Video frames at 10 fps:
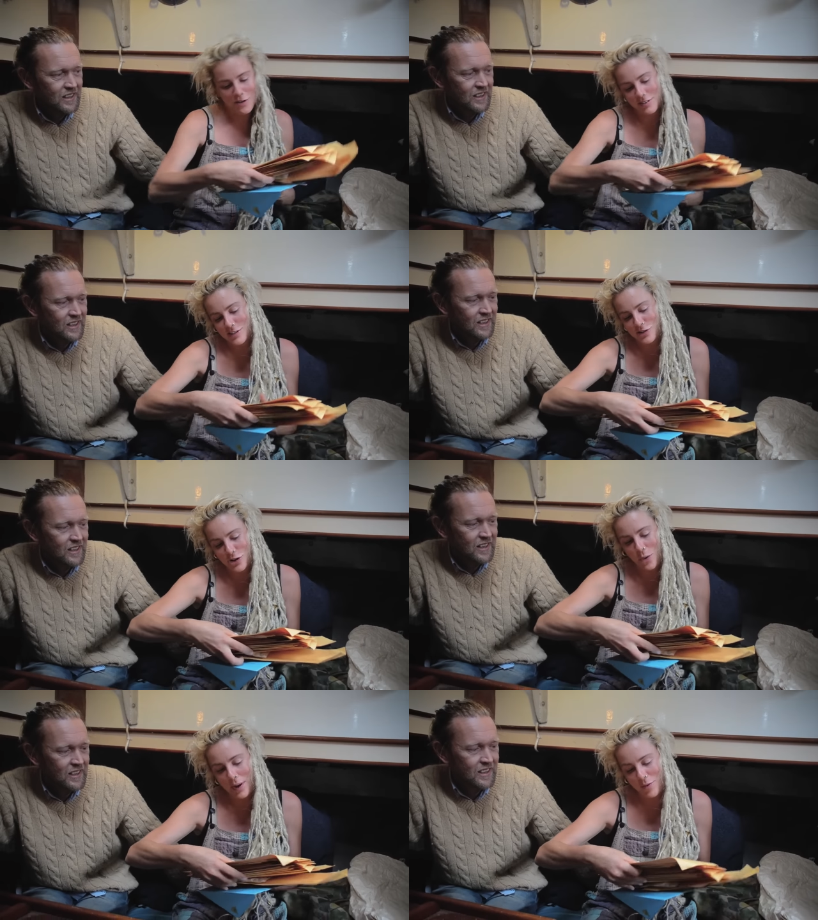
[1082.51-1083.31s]
Speaker 1: On the
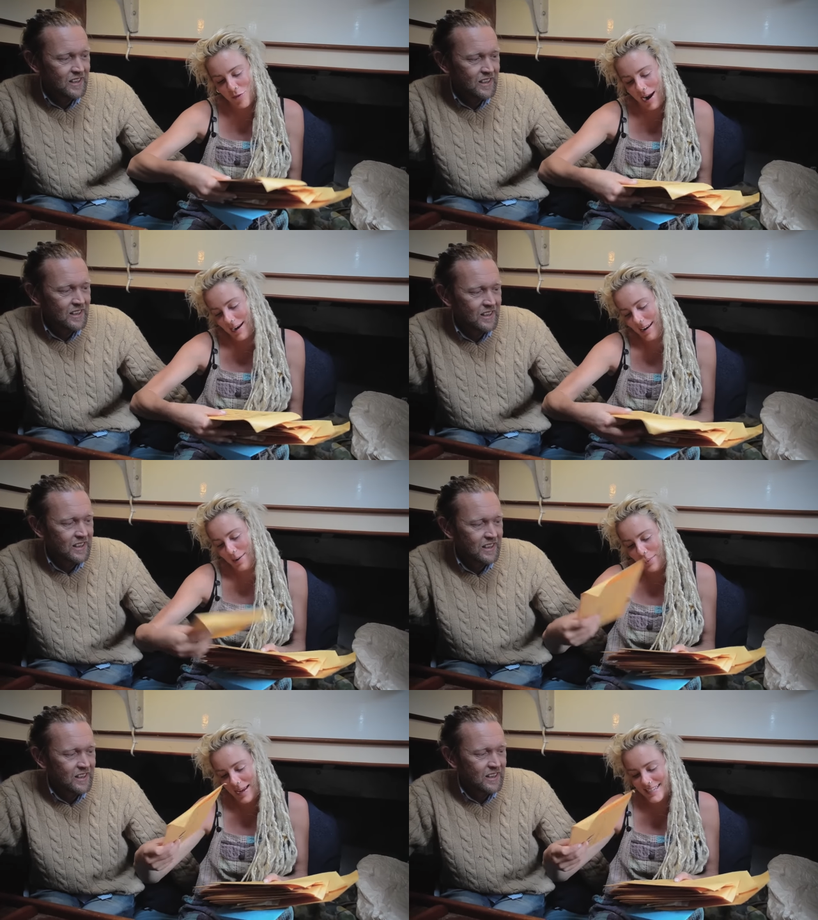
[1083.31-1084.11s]
snowy,
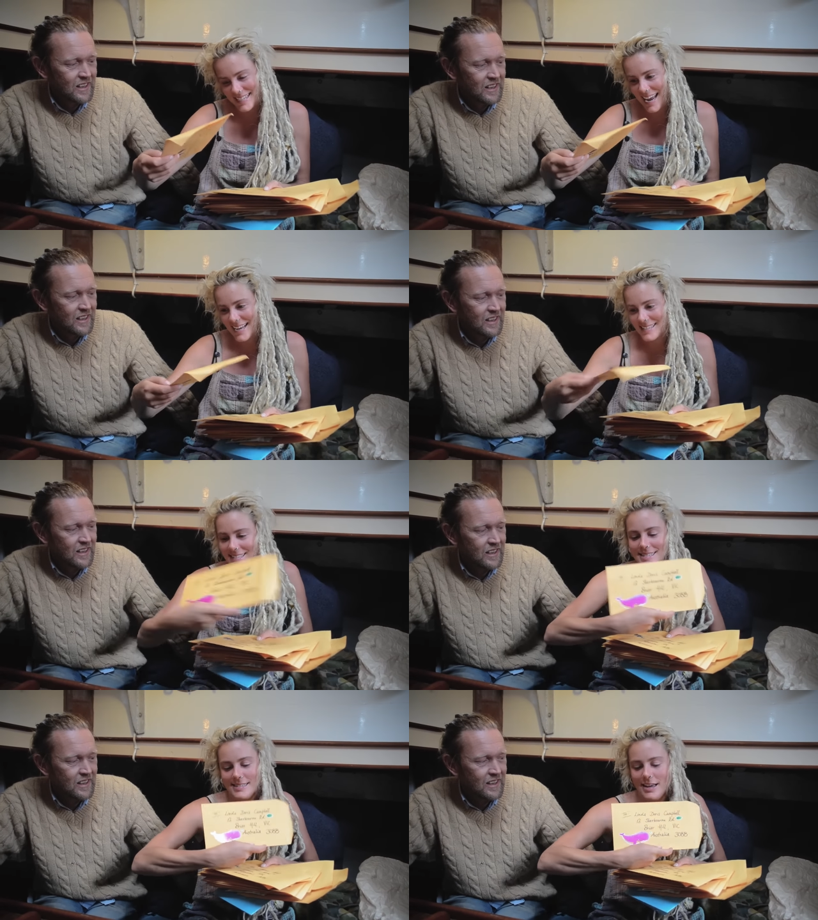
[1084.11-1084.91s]
rainy, wet days,
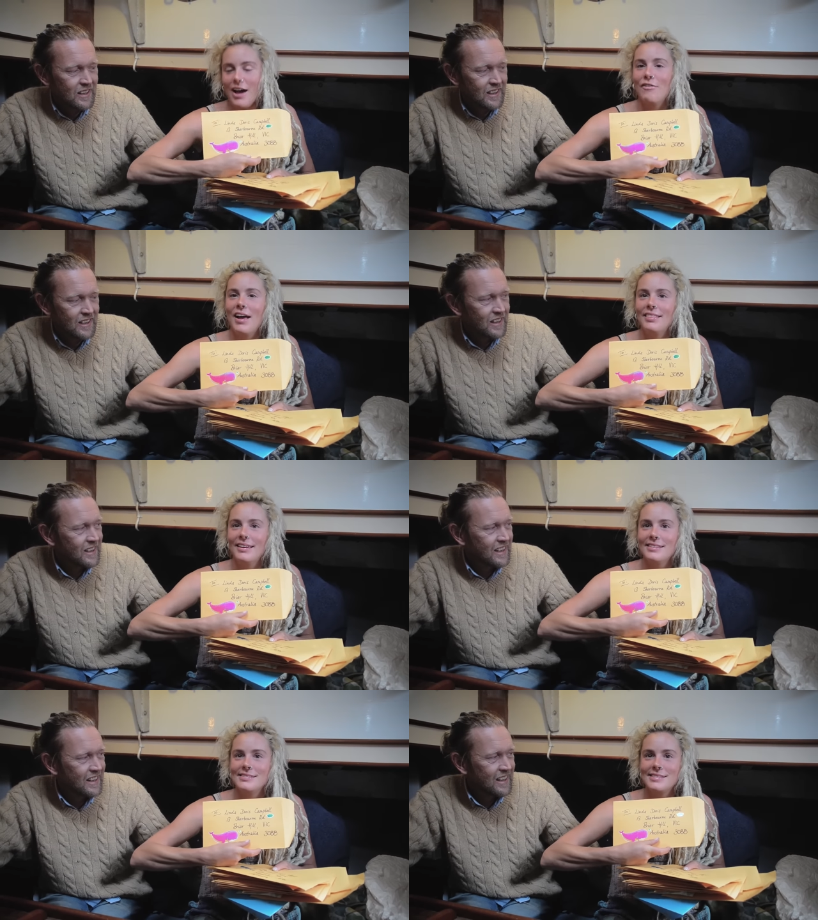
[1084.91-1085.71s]
I write
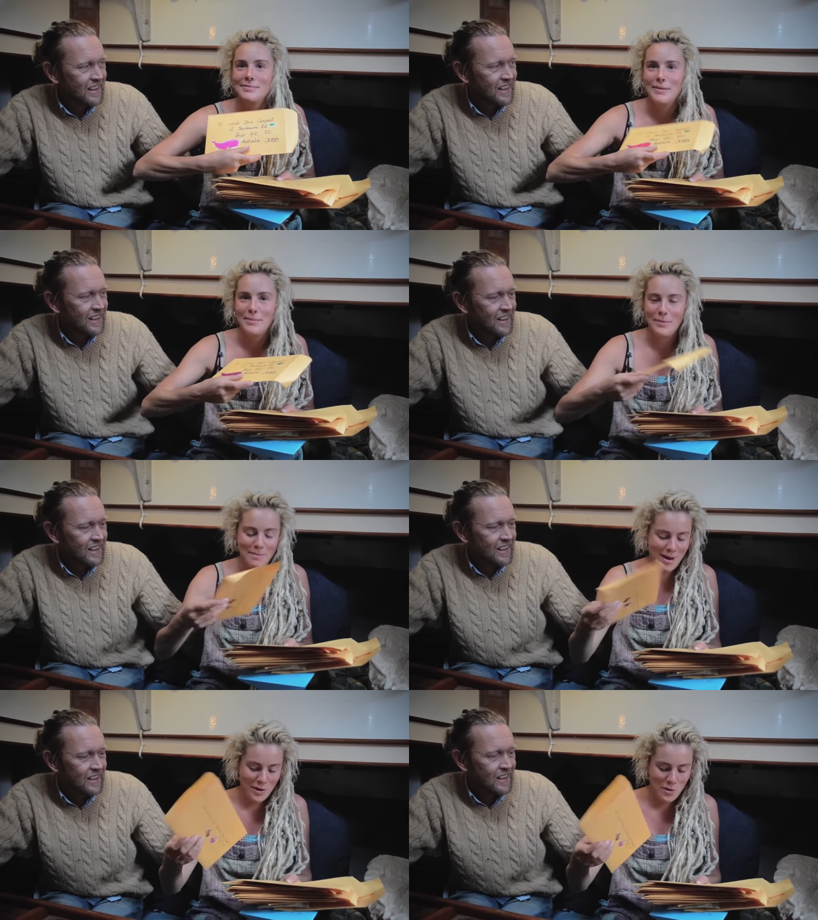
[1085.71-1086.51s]
letters to people
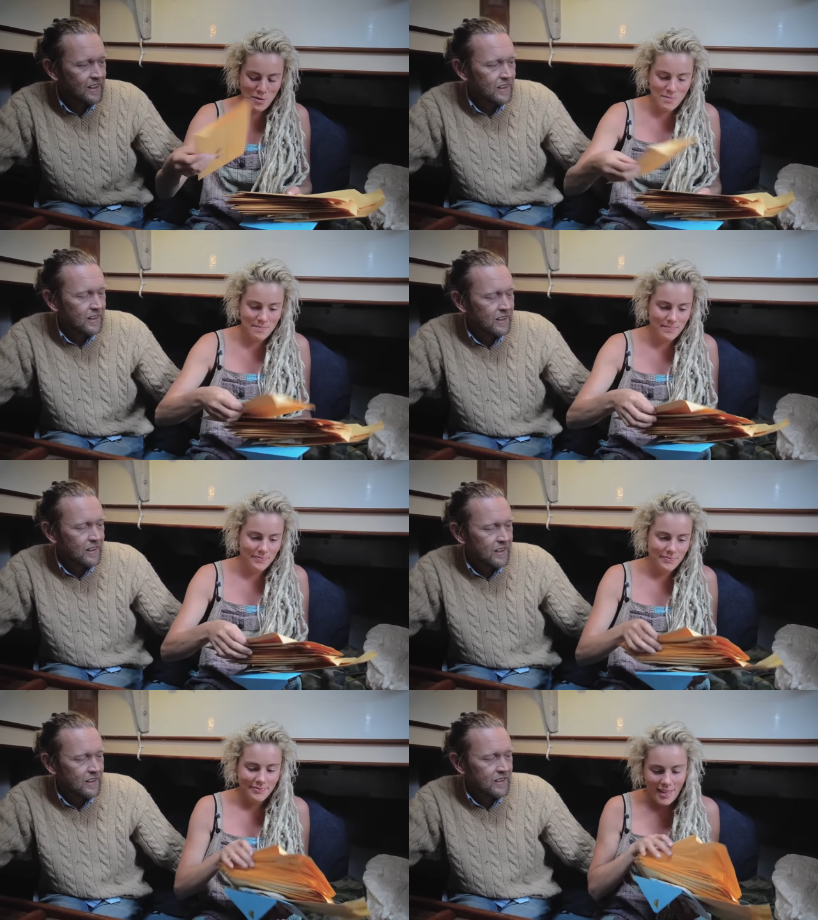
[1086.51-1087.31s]
back home,
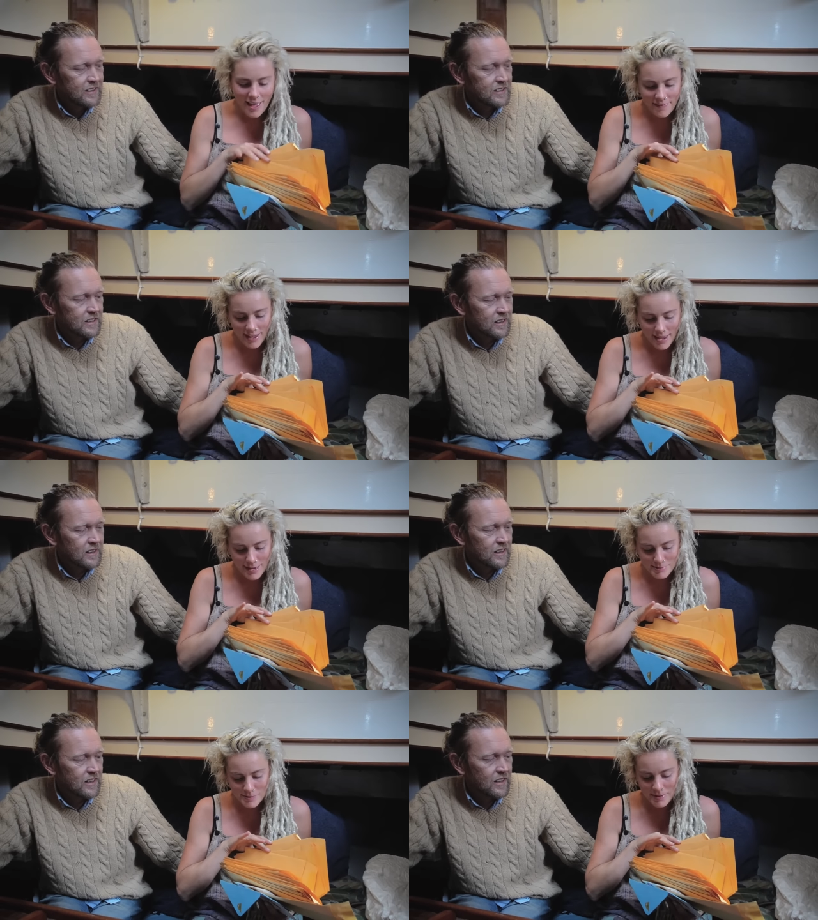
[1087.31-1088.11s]
and that
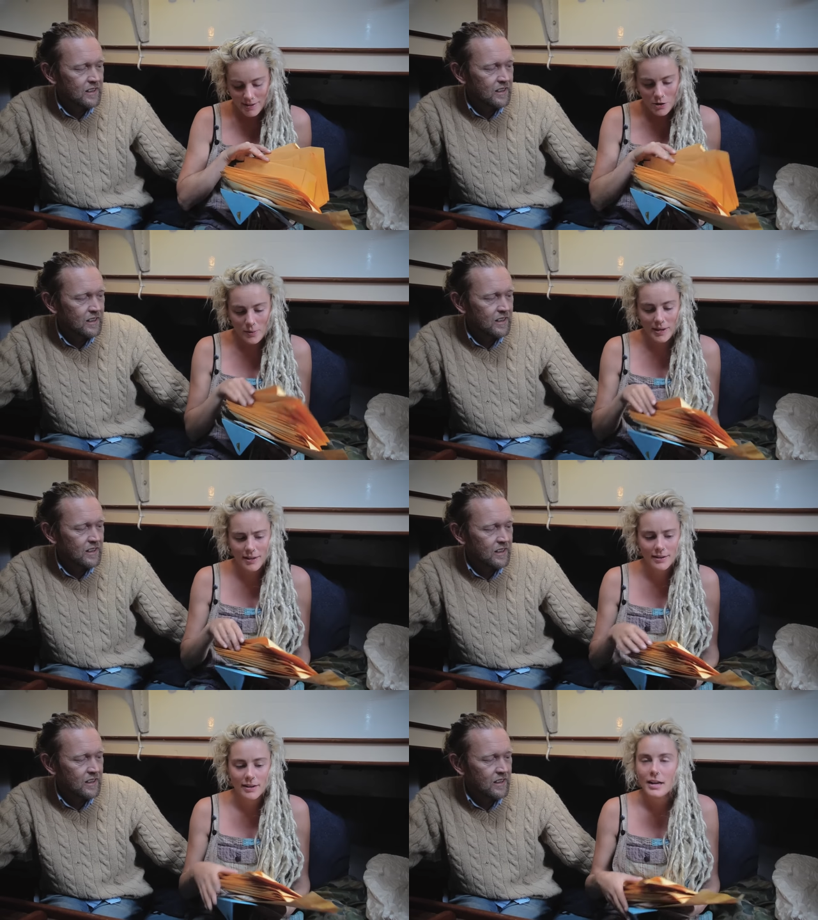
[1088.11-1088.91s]
keeps me going
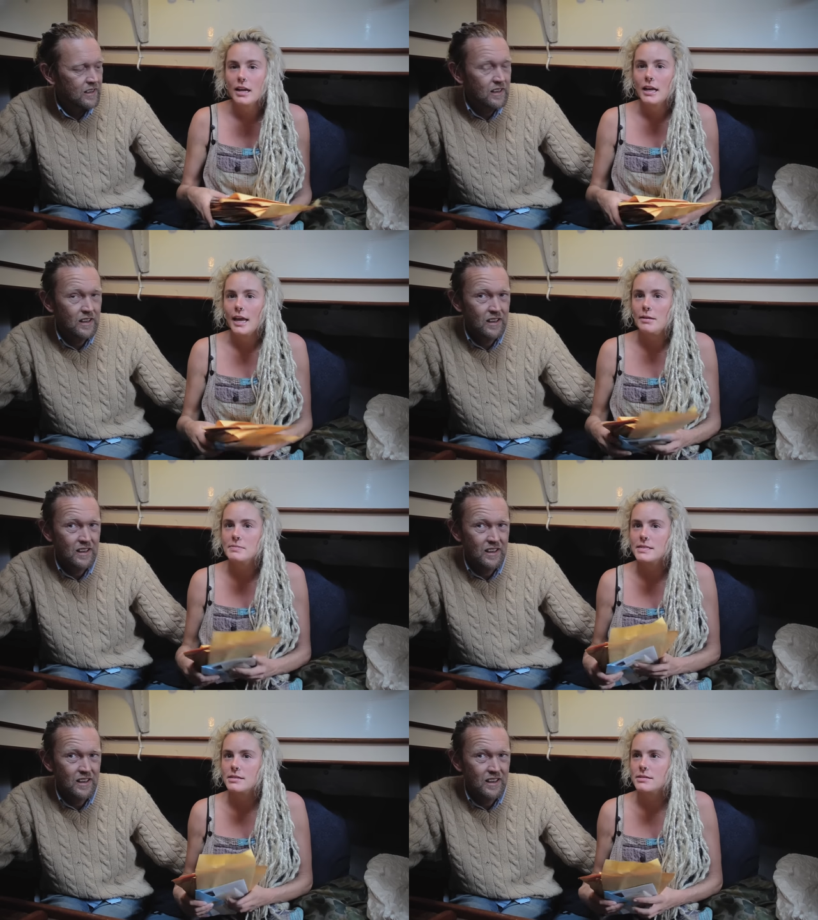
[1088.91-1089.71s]
and
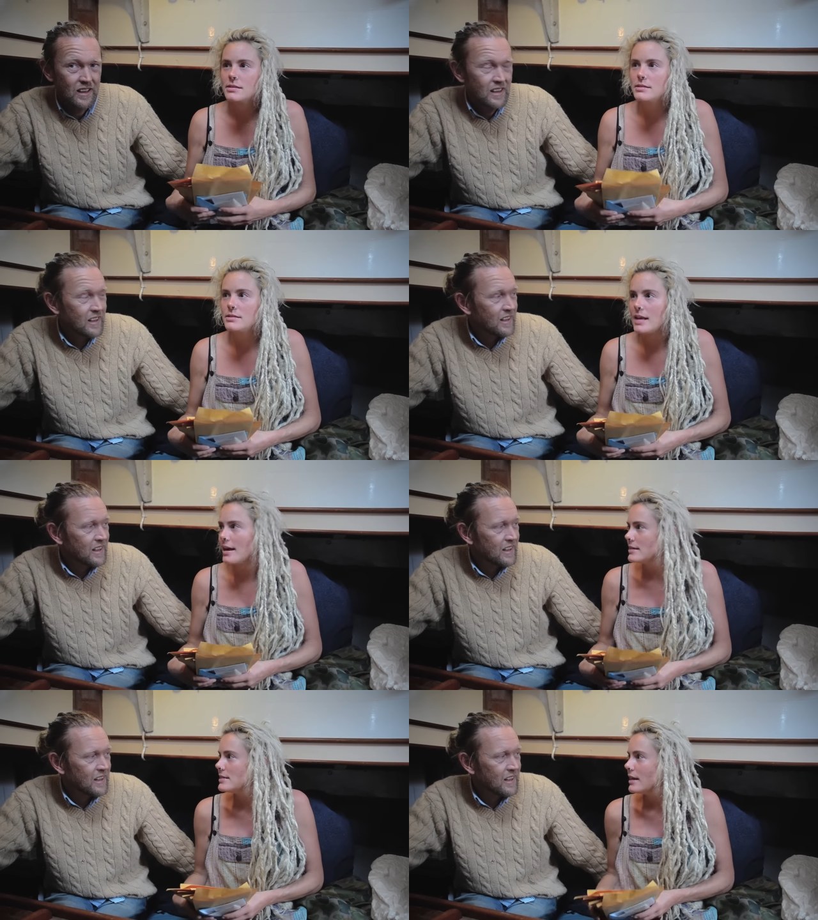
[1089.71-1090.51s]
keeps the
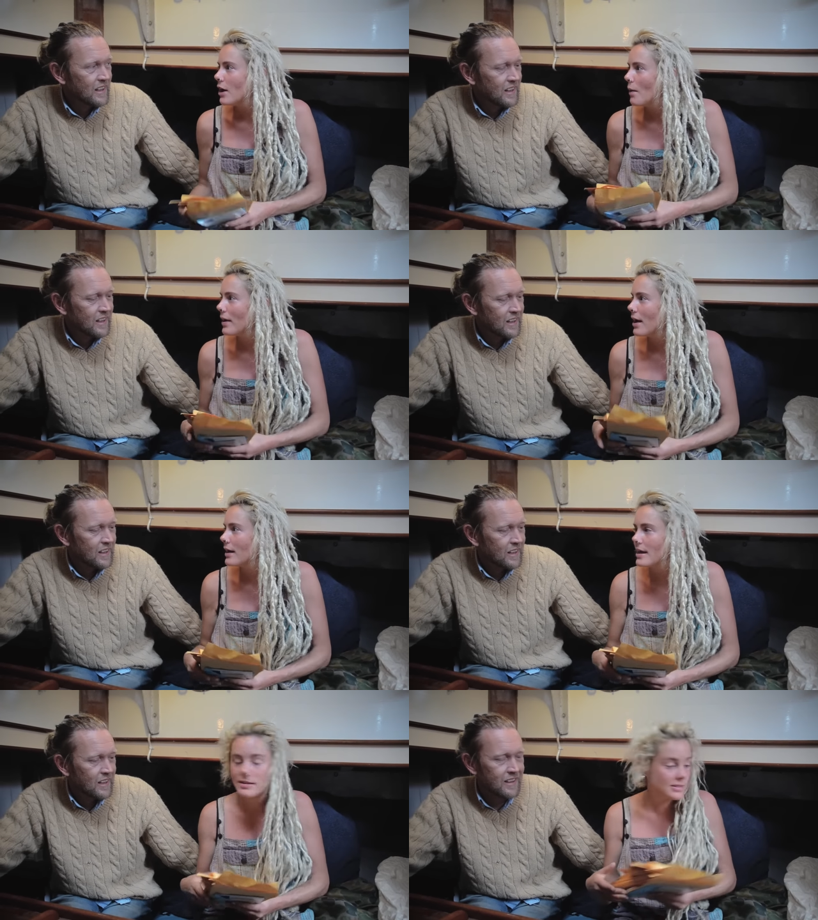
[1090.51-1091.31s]
sanity going,
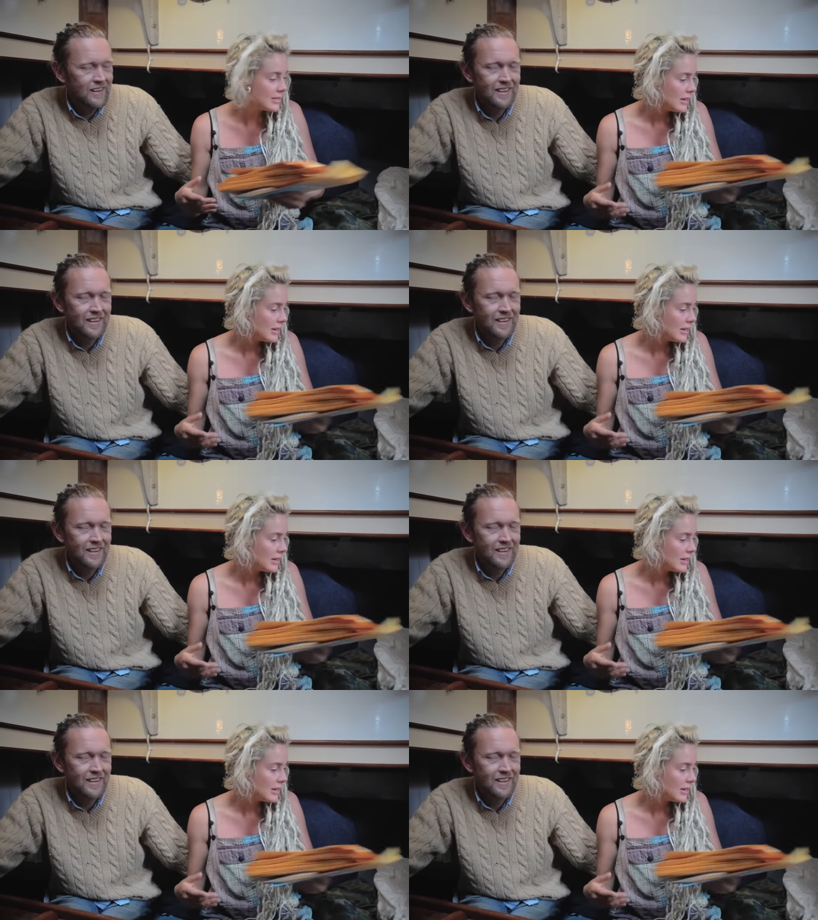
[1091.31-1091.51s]
I guess.